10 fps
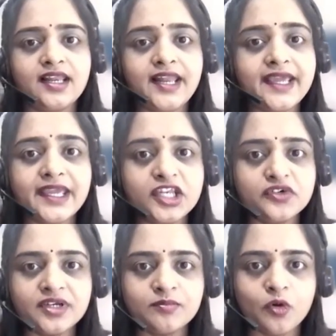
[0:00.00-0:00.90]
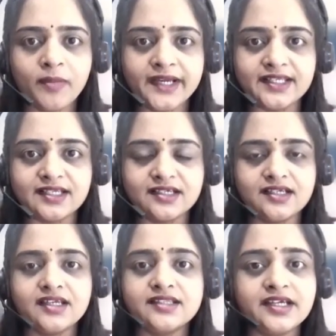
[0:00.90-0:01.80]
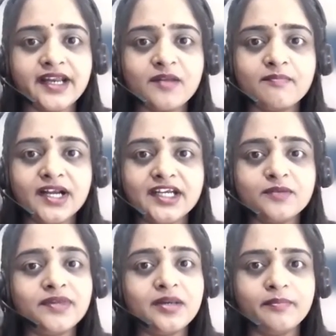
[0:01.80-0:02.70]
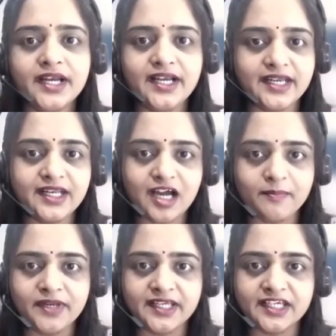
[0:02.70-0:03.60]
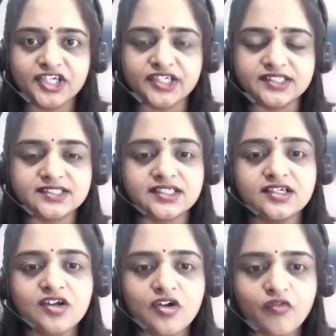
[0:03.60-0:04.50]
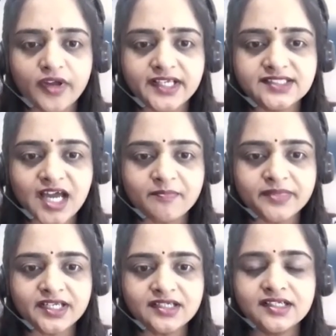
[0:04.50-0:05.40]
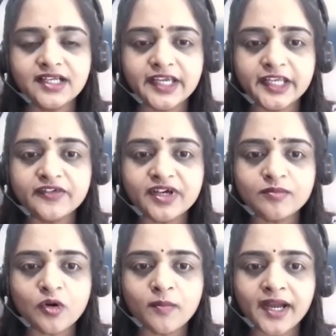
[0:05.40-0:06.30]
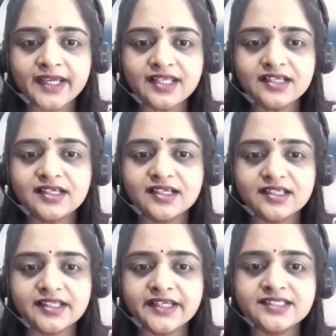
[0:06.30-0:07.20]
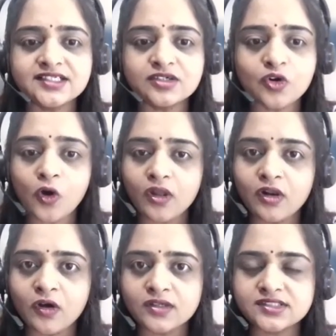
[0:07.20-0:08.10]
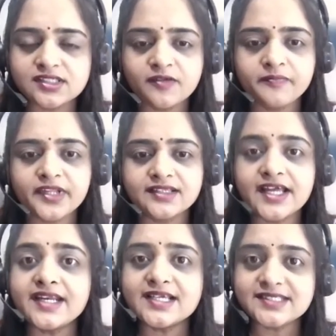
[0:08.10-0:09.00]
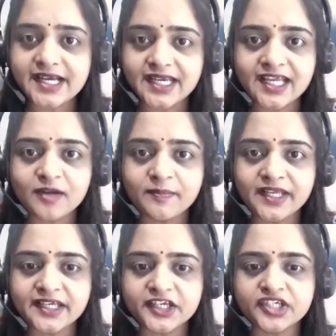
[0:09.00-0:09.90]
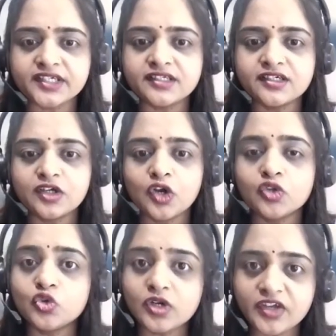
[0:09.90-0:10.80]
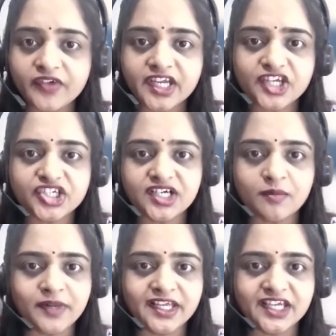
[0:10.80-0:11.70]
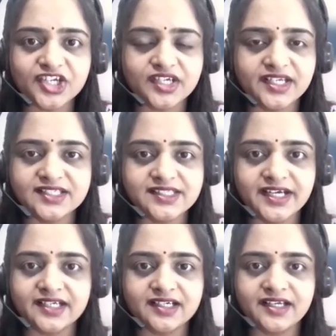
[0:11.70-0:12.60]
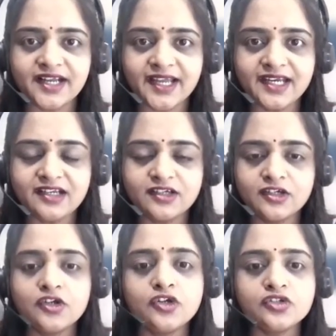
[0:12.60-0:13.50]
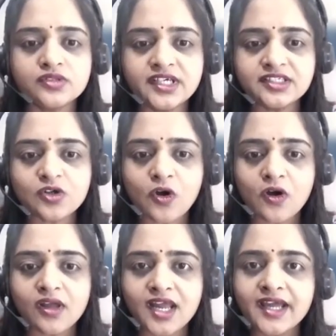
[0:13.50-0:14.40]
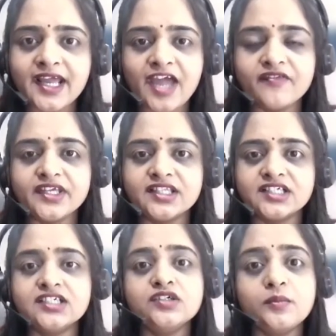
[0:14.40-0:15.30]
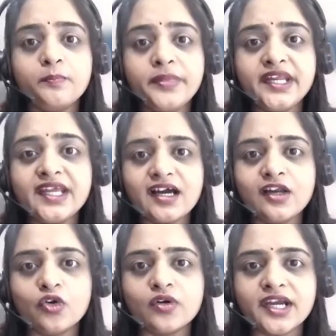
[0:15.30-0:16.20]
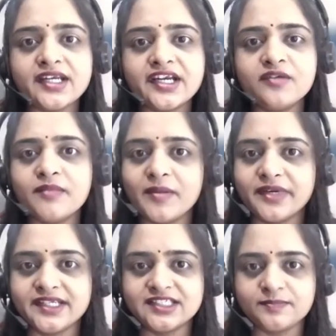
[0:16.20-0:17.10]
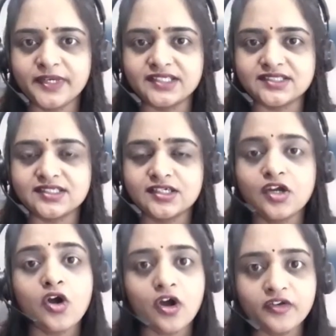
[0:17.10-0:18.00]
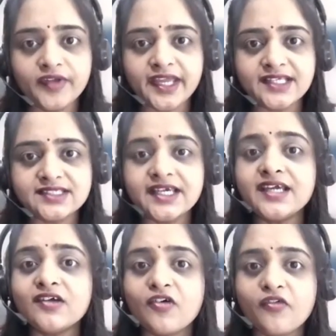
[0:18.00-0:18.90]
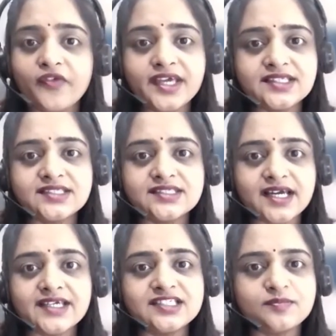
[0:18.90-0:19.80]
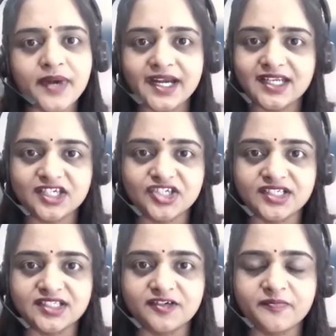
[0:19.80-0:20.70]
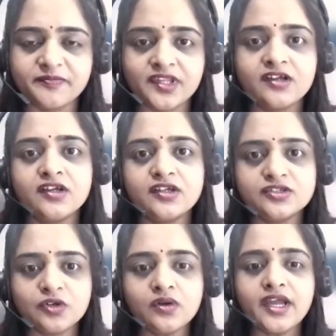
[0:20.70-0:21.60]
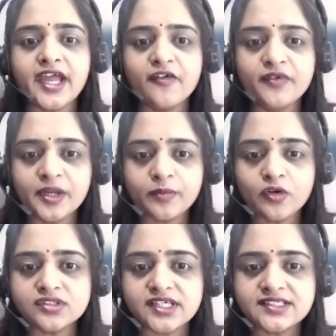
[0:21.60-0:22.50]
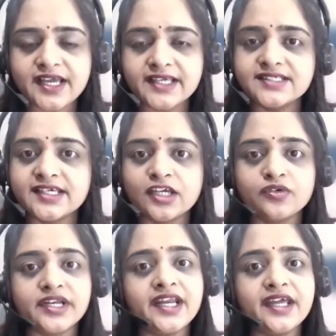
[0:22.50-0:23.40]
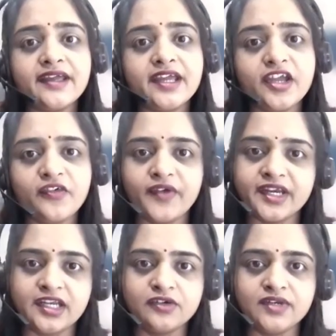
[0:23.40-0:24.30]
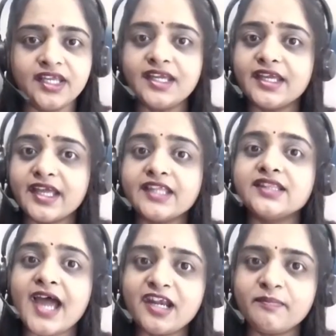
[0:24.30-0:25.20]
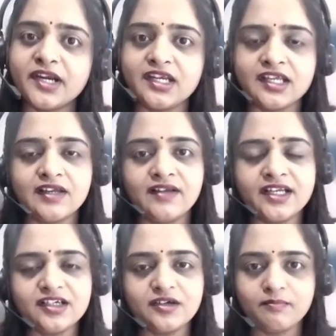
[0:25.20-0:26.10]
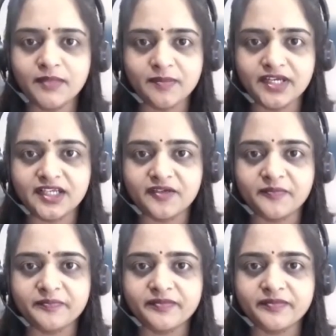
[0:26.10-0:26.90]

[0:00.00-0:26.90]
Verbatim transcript: Like in your mobile, there are multiple built-in applications. For example, in your mobile, there is a call logs, then setting application, notification application is there, right? So these all are having the pre-allocated memory space or we can say fixed size partition. So every process executed effectively in that particular memory.